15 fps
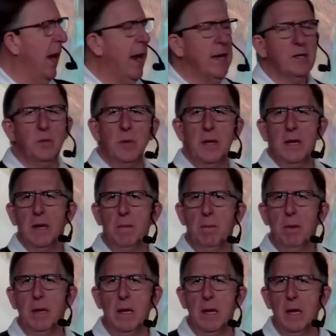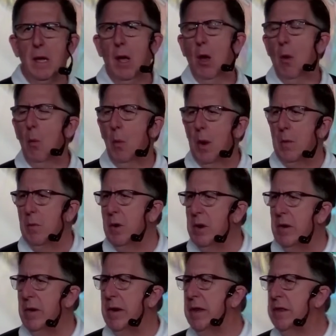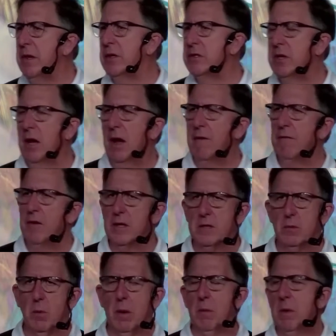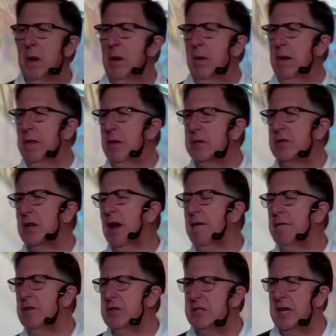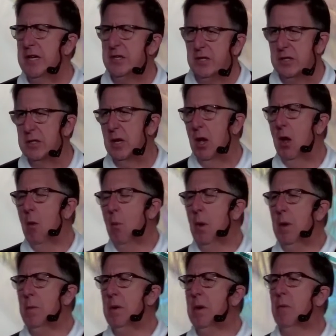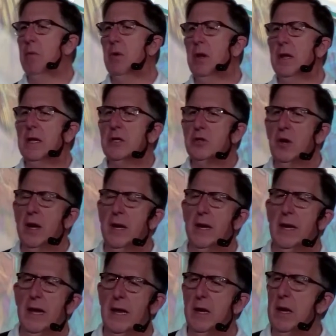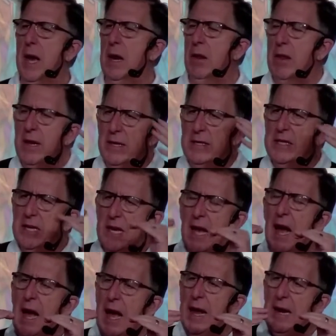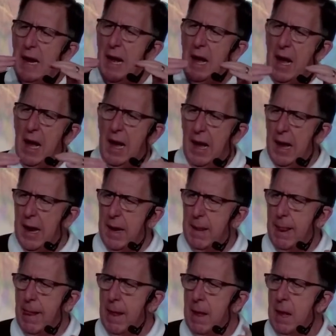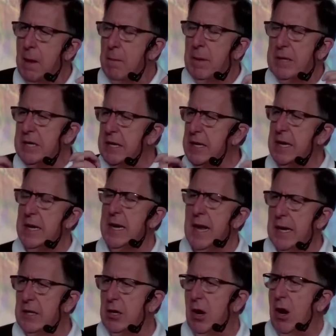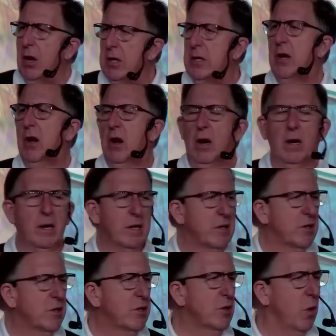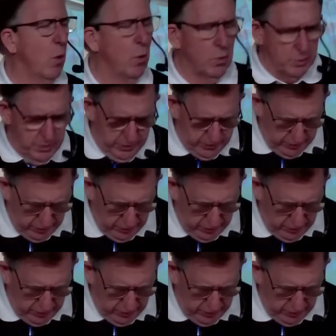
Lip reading: as we can be when we are in those conflicts, when we are in those conversations, when we're really trying to get not only see eye to eye, but to connect heart to heart and soul to